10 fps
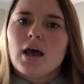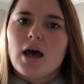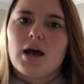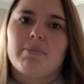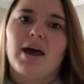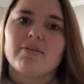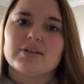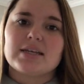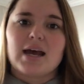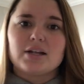Um, I've
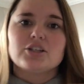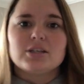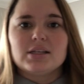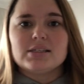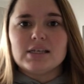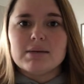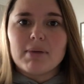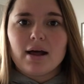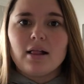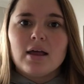attached to this
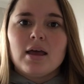email